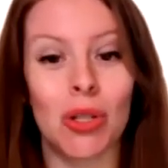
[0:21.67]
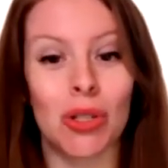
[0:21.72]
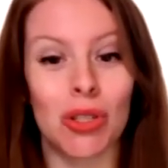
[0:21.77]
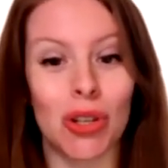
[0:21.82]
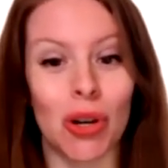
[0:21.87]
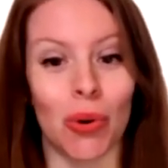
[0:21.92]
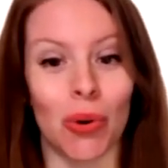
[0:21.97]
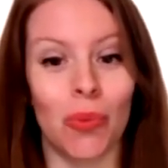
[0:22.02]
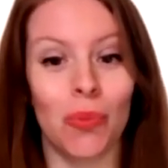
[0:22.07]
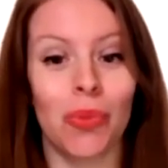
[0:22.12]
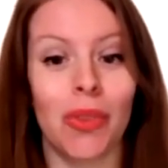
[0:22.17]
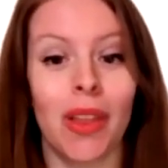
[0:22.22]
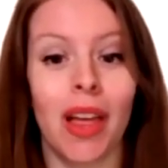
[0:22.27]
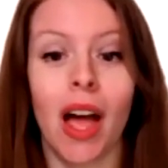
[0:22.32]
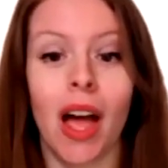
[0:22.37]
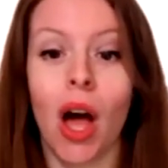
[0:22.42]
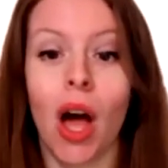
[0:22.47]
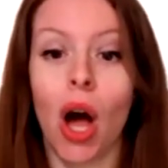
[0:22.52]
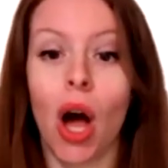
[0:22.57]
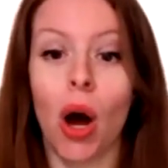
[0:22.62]
So
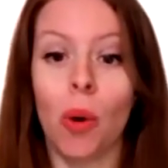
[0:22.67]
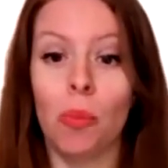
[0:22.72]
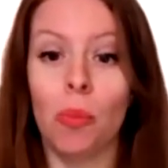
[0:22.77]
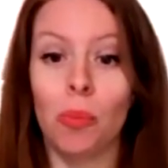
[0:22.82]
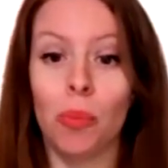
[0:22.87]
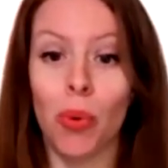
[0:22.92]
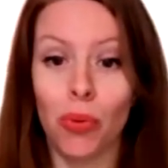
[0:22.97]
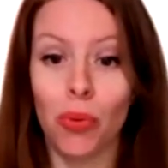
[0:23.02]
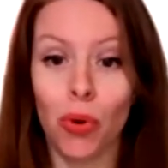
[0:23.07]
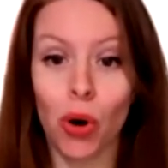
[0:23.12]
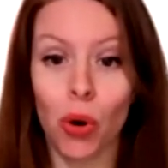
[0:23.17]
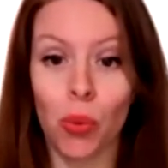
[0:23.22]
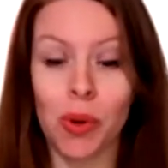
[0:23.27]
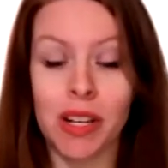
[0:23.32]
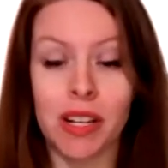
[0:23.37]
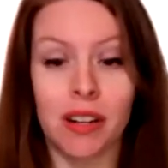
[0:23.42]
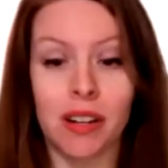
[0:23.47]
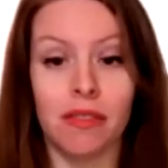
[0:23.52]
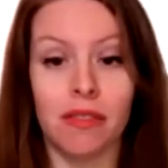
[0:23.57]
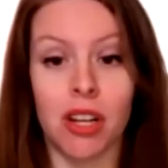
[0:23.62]
before
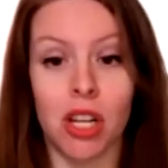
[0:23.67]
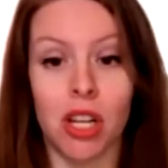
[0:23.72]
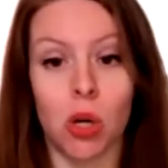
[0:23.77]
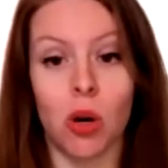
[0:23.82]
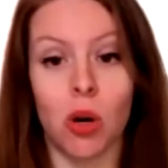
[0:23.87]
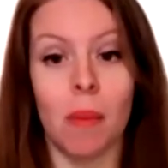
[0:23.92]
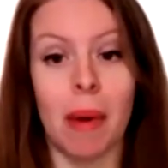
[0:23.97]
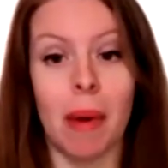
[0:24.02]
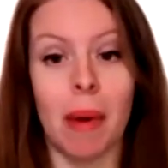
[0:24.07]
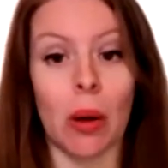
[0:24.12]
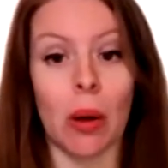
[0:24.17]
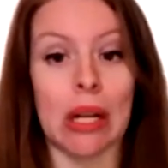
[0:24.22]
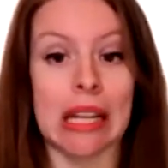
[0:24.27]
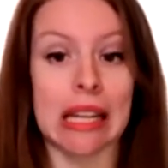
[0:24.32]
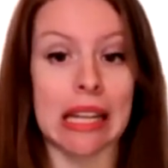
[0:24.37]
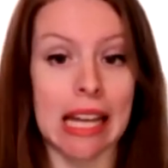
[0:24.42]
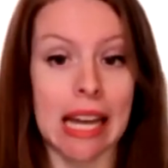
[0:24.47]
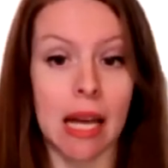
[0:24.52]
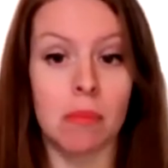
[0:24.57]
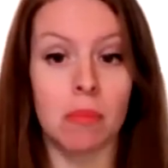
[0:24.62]
we did a video about
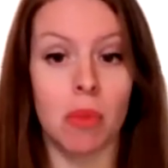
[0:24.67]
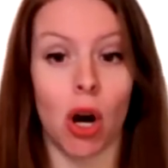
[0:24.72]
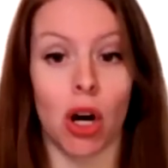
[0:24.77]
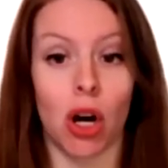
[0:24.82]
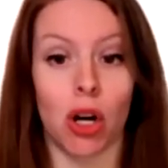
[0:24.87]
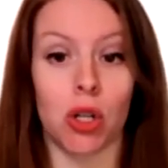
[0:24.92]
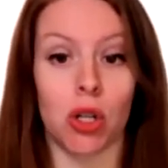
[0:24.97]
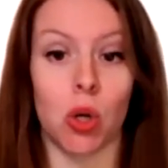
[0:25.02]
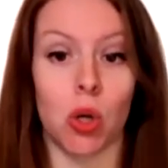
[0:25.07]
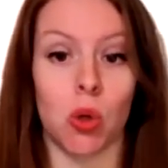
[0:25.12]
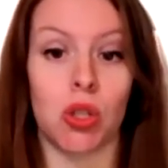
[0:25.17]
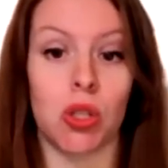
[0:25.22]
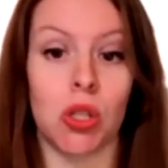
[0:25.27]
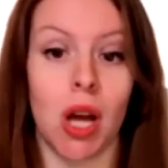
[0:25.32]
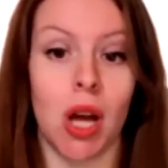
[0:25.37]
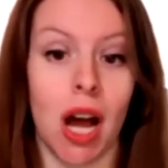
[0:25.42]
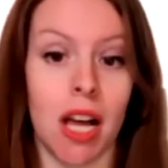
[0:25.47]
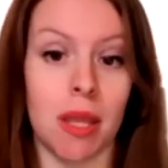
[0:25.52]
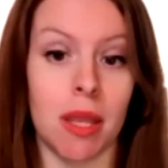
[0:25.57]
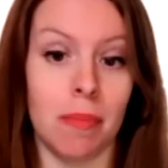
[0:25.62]
landmark
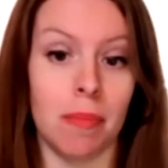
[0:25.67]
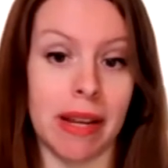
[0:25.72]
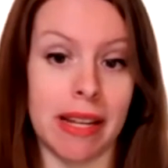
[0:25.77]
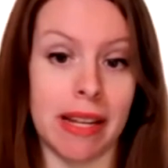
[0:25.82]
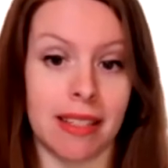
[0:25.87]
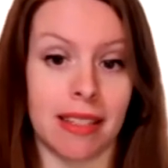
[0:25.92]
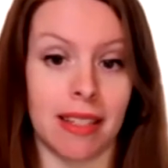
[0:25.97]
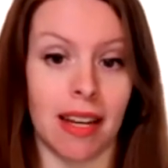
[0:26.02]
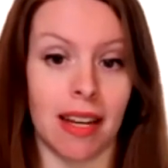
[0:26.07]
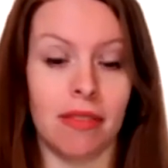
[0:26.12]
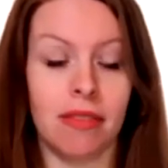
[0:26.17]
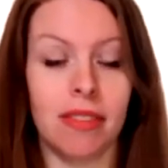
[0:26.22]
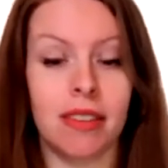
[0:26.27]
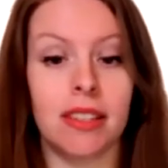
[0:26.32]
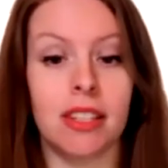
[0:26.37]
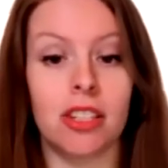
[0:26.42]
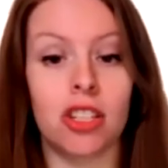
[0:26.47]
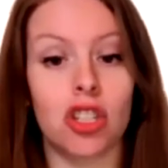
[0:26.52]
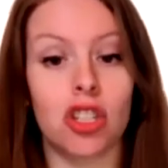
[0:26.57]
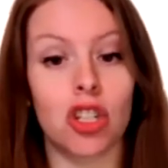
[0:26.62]
notes on the bass clef.
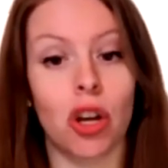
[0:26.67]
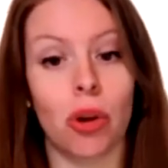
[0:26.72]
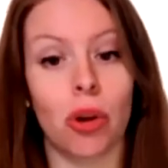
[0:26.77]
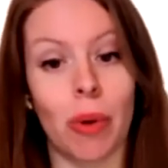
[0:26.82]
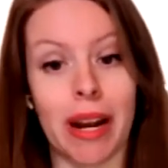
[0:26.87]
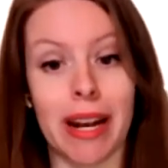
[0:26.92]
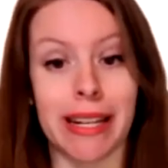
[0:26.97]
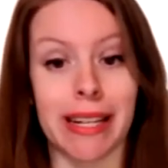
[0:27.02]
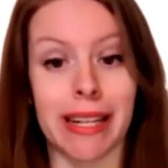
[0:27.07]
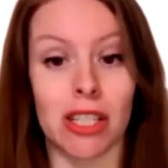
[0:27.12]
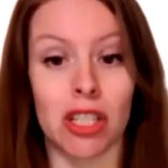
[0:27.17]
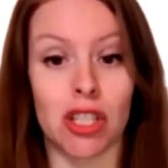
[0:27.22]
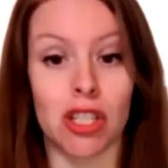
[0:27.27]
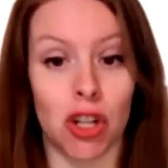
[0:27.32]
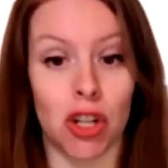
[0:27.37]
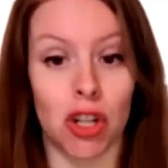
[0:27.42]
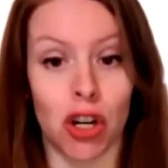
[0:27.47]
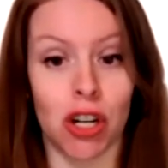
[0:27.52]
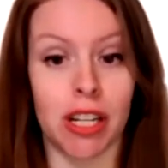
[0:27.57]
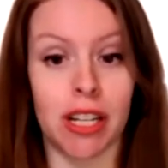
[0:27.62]
This is a good way to get
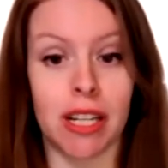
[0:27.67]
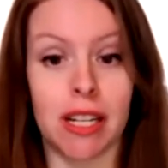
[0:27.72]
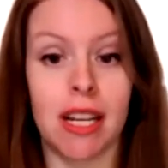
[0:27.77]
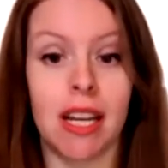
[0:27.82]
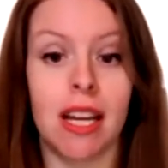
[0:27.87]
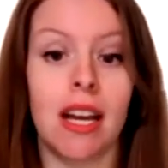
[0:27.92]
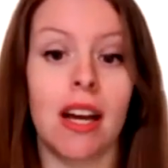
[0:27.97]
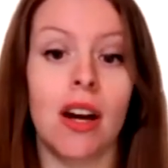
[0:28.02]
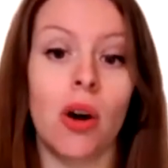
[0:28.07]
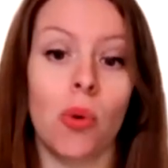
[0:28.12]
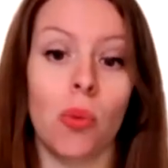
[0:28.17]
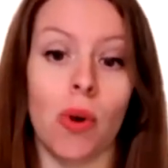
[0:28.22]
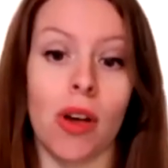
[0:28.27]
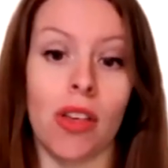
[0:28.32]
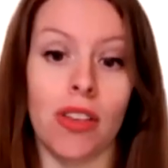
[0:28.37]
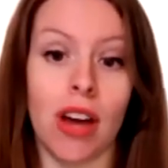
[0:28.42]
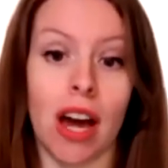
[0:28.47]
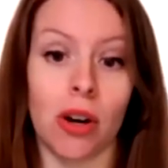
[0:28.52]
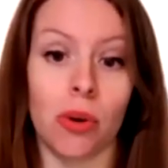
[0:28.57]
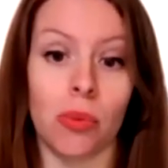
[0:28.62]
started
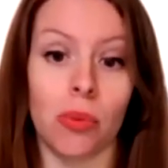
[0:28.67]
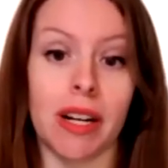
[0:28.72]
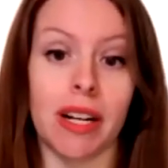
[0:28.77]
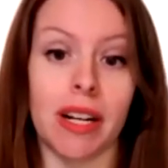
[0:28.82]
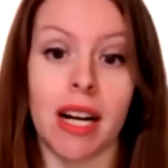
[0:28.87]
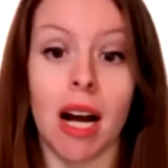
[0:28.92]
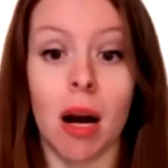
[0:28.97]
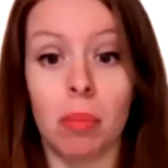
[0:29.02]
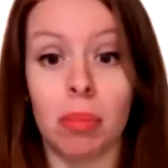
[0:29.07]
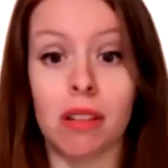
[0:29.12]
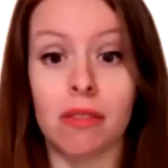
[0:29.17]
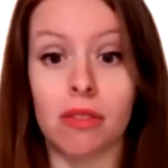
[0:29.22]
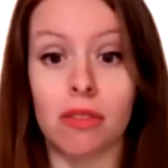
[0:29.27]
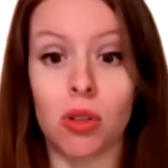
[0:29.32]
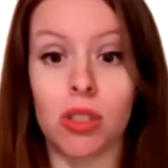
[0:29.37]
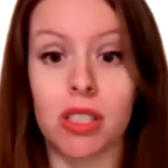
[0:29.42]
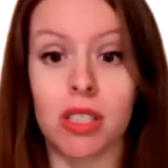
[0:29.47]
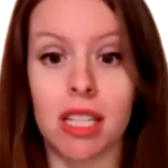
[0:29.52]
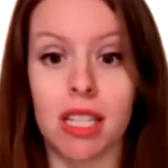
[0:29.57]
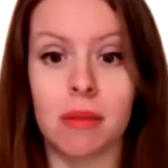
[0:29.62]
with how to read a couple of
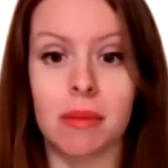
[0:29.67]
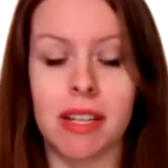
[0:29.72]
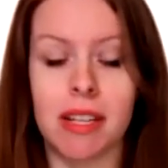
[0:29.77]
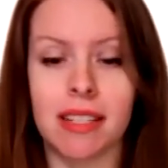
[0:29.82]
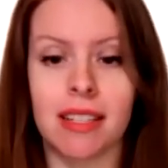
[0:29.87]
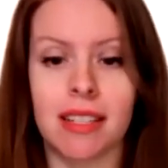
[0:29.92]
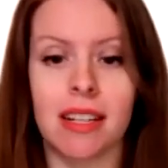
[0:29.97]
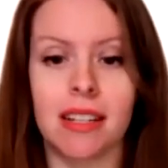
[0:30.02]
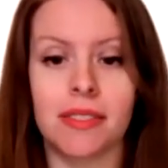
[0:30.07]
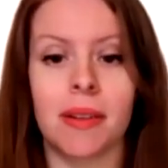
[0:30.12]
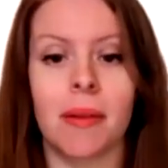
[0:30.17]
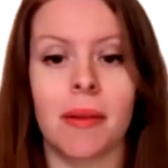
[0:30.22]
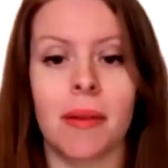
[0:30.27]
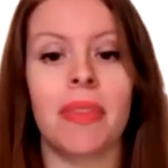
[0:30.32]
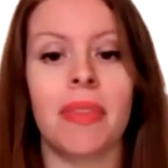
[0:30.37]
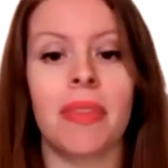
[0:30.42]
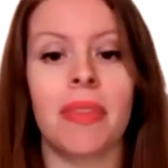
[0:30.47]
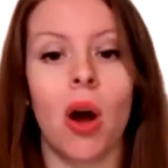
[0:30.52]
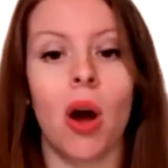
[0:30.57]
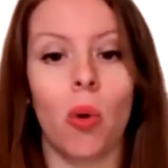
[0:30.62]
notes on the bass clef.
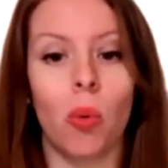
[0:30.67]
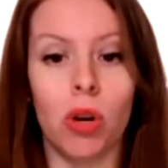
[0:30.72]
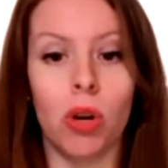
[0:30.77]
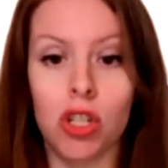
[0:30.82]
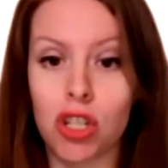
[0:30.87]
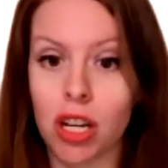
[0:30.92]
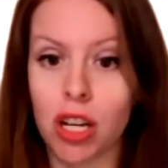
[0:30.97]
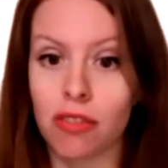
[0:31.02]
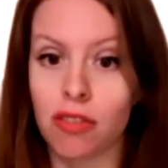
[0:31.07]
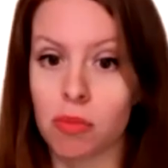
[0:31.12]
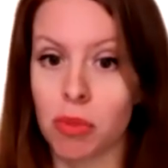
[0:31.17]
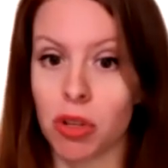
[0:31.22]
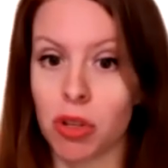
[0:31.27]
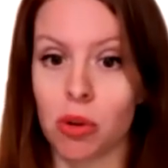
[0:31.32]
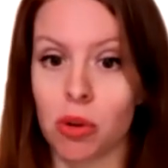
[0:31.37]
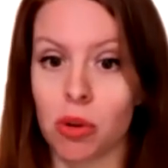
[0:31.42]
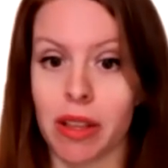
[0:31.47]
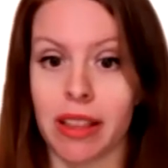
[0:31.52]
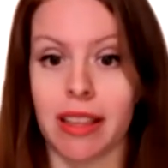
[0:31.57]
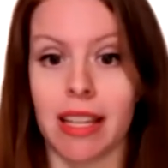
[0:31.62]
Once you get
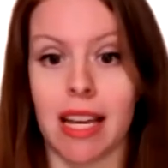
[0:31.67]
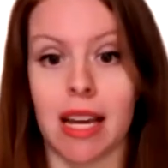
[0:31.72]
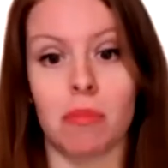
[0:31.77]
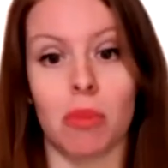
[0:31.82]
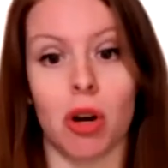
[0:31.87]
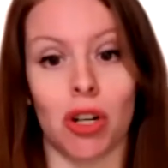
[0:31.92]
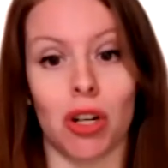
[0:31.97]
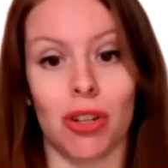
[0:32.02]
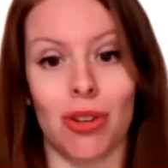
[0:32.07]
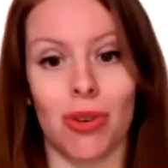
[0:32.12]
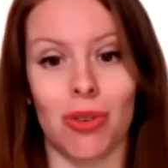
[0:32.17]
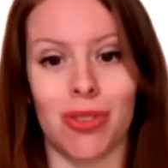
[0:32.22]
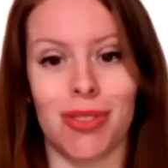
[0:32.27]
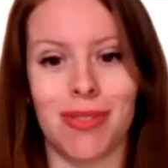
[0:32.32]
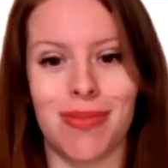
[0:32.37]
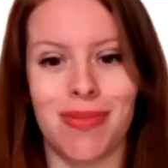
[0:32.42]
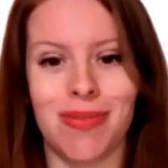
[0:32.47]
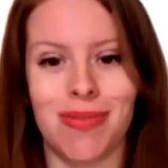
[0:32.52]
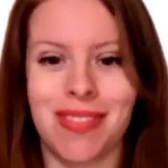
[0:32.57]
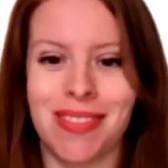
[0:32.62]
familiar with landmark
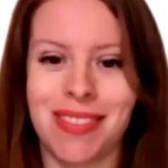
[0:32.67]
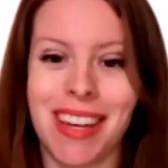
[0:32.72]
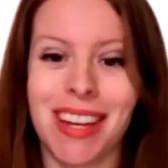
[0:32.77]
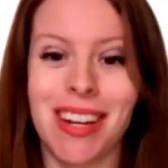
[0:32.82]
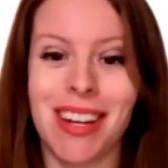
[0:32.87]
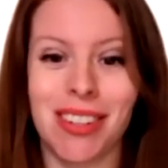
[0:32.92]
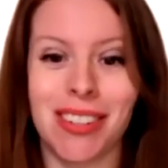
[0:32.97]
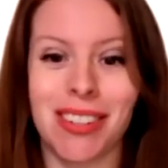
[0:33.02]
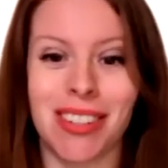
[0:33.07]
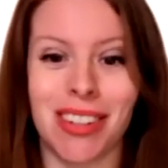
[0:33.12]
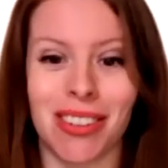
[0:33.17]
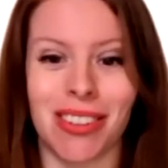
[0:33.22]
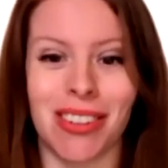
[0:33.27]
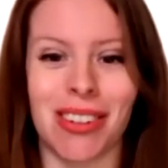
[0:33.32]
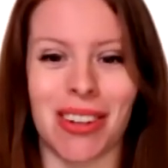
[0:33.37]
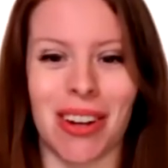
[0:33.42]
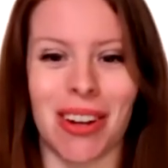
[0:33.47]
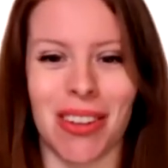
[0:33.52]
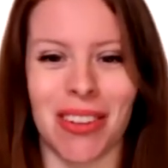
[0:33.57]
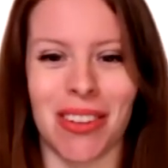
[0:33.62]
notes, then you can start
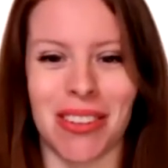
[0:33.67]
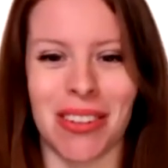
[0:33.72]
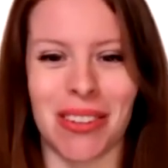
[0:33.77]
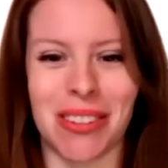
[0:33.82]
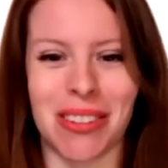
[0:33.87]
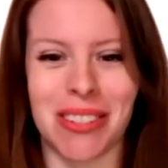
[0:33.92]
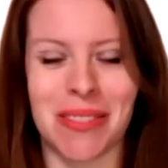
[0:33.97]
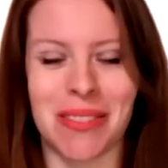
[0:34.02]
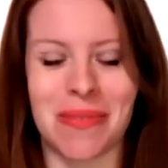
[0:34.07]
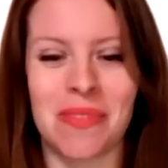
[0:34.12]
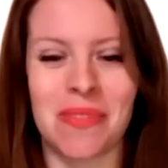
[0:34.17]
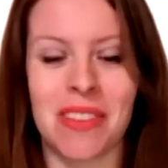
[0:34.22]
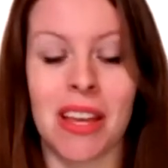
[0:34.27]
learning all of the notes.